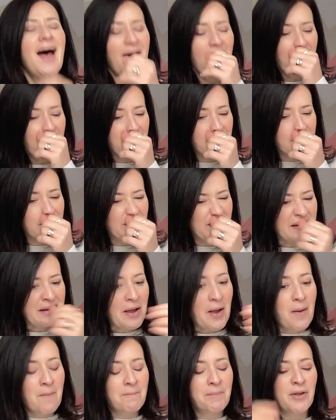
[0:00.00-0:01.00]

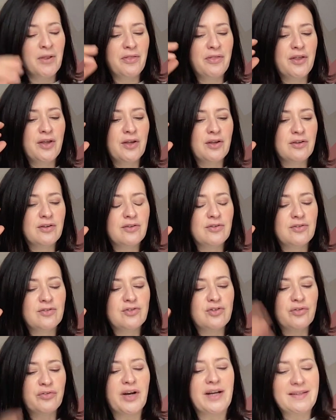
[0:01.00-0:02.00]
But the
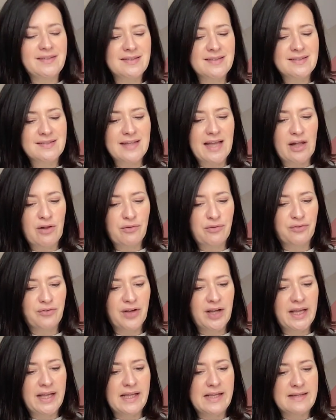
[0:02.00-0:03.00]
device itself
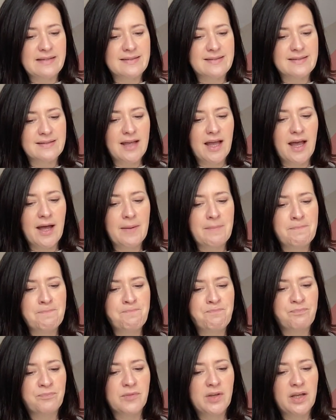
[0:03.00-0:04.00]
is
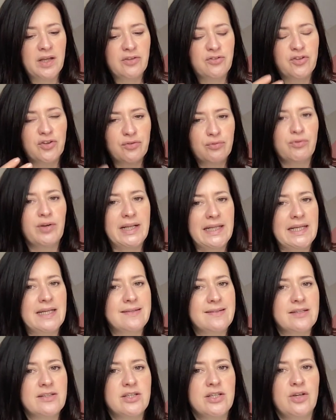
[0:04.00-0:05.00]
it's just really
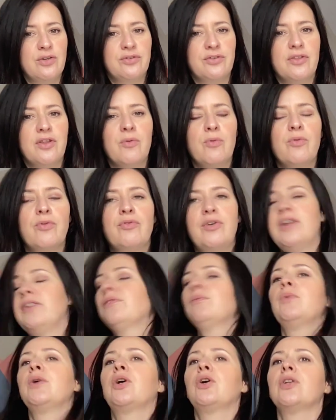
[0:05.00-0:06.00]
easy to use, and the
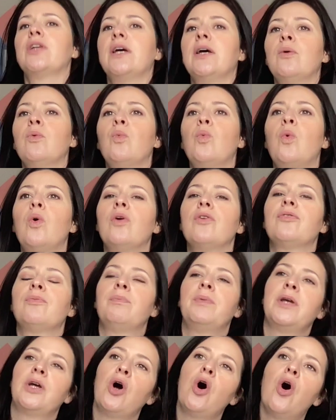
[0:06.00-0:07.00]
reason we got it was
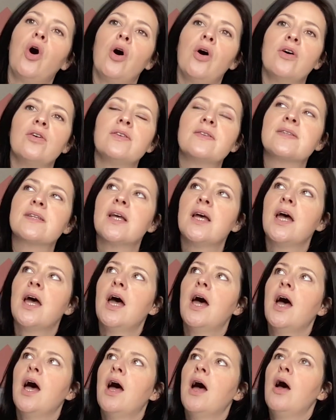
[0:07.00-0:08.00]
because
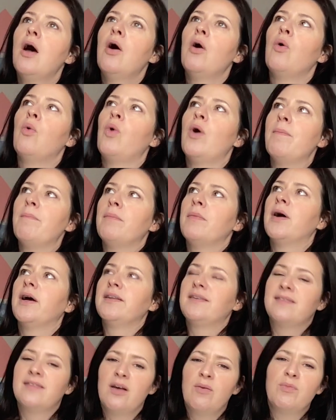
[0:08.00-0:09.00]
when my
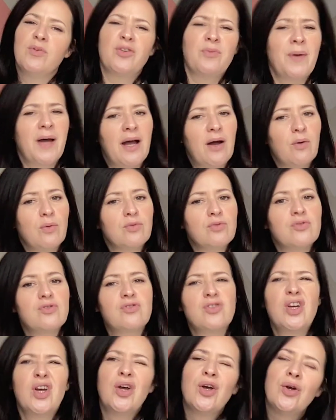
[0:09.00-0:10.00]
son was about
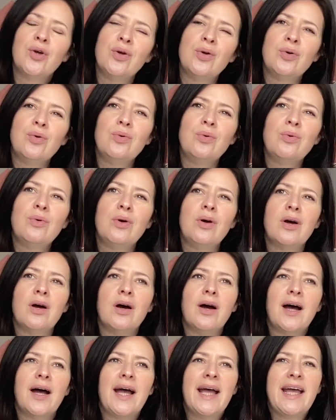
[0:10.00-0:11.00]

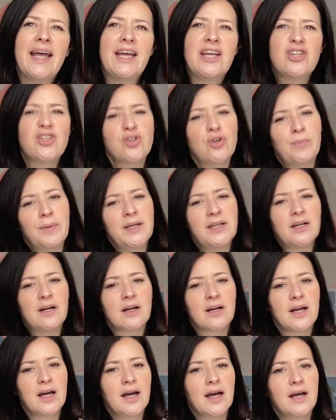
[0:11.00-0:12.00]
2-ish or a bit
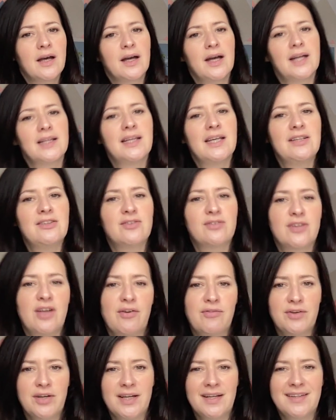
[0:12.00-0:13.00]
younger, and he
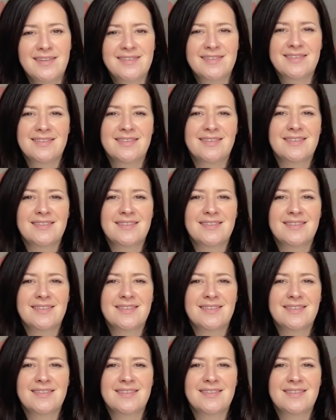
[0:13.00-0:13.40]
discovered